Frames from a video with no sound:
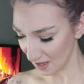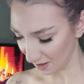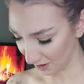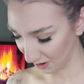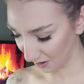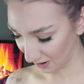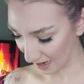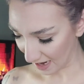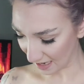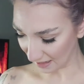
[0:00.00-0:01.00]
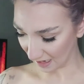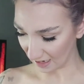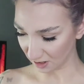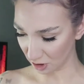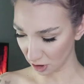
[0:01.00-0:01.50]
So I like
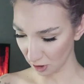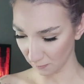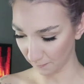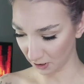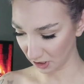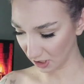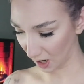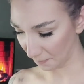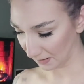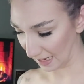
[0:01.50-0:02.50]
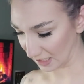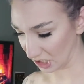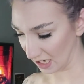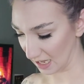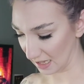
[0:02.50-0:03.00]
to use for the top
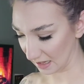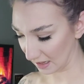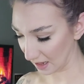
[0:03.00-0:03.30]
lashes